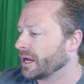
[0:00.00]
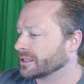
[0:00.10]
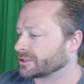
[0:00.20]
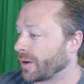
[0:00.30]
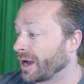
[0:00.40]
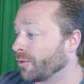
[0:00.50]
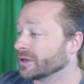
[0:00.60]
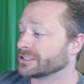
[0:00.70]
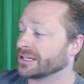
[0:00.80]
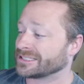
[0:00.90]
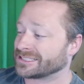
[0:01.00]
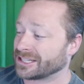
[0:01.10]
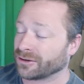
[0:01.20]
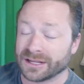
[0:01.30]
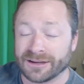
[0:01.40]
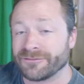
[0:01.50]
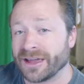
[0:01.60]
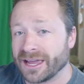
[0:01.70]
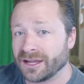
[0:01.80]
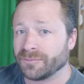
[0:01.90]
So I wasn't necessarily a
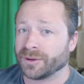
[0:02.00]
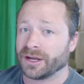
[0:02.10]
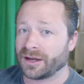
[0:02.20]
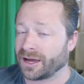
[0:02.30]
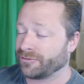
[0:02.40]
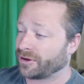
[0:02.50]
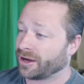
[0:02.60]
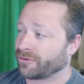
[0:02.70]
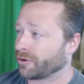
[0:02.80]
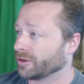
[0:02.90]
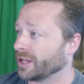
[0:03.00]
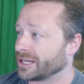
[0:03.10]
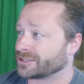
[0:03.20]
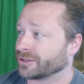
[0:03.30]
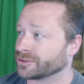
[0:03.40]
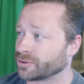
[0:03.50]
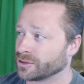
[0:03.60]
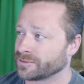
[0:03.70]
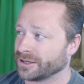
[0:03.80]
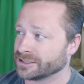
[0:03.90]
fan, but I've heard lots of good
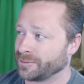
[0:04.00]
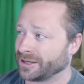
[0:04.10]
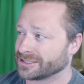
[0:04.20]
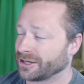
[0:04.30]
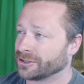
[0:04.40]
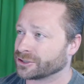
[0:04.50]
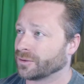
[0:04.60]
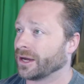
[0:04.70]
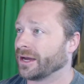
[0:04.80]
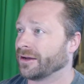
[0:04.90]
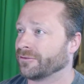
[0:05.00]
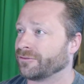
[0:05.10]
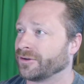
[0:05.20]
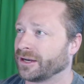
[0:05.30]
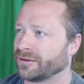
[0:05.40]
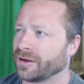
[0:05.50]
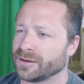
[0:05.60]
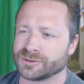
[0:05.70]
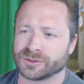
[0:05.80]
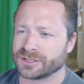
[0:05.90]
stories about Izzy because they also have, and
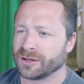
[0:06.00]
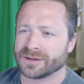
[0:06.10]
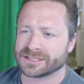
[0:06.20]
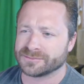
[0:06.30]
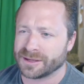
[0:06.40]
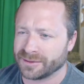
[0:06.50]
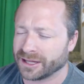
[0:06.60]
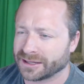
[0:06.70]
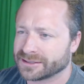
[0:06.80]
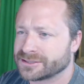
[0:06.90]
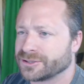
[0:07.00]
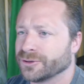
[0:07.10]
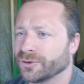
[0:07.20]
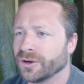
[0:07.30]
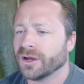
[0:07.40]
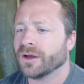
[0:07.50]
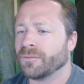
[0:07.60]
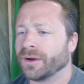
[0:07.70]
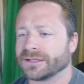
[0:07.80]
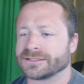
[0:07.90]
I'm sure Telmex may be like this too,
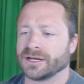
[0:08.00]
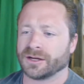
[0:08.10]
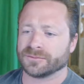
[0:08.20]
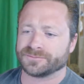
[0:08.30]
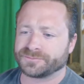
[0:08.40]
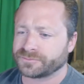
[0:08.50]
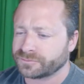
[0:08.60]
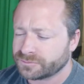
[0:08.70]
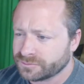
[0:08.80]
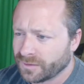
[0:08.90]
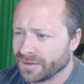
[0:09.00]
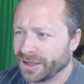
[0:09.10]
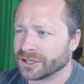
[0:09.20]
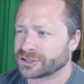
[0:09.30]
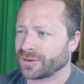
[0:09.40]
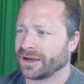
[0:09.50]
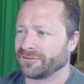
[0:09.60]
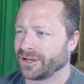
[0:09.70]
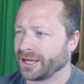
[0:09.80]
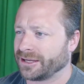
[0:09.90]
but they also
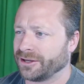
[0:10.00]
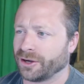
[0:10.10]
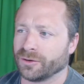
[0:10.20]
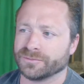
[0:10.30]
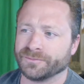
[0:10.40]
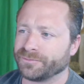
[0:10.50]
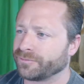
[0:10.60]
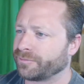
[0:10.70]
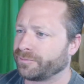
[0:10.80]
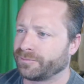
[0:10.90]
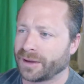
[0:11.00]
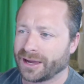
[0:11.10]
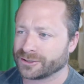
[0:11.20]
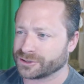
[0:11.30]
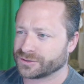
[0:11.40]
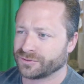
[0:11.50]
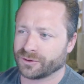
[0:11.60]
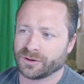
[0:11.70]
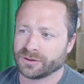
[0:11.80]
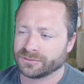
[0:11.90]
have packages
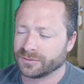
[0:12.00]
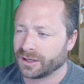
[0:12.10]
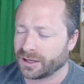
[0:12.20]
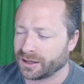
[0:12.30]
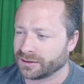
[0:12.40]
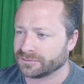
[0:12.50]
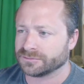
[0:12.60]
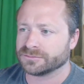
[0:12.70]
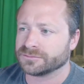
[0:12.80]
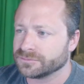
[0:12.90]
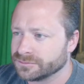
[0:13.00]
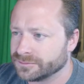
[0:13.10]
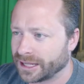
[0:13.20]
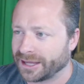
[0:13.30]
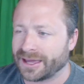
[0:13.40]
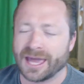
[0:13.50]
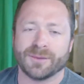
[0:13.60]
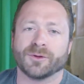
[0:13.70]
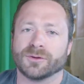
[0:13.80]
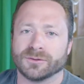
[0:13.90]
for like
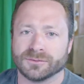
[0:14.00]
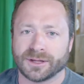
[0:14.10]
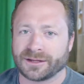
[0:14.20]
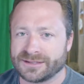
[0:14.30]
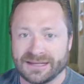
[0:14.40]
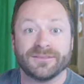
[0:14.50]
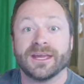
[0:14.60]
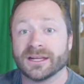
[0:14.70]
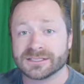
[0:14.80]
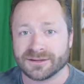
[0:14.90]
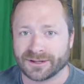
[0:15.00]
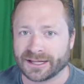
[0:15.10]
cable, like TV and stuff like